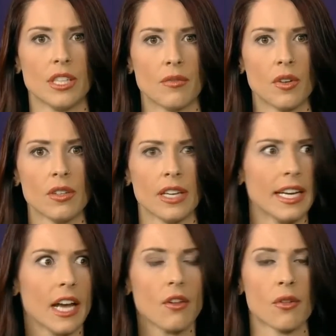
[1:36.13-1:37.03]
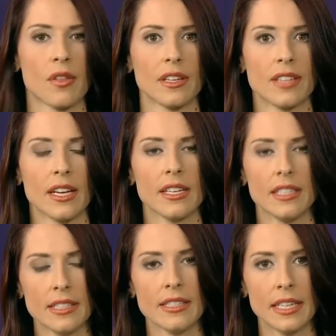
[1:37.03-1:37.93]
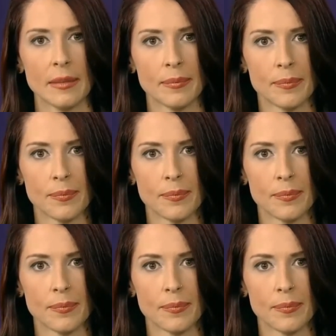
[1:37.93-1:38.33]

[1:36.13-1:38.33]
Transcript: different than any other think tank in D.C.